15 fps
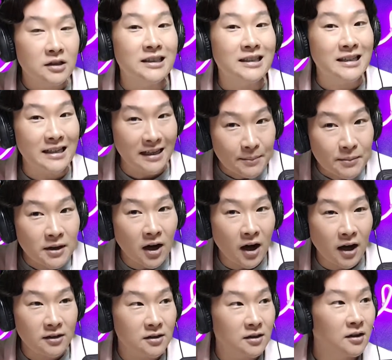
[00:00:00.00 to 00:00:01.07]
deep
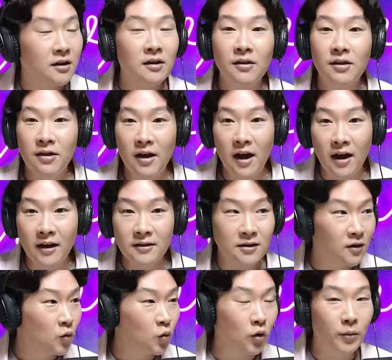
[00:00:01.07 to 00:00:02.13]
cuts, that
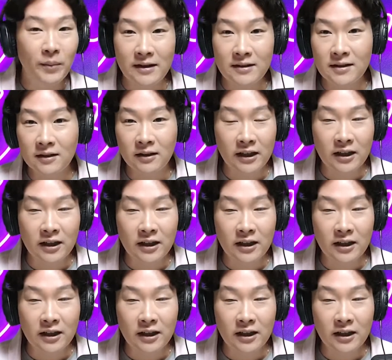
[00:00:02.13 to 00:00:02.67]
were basically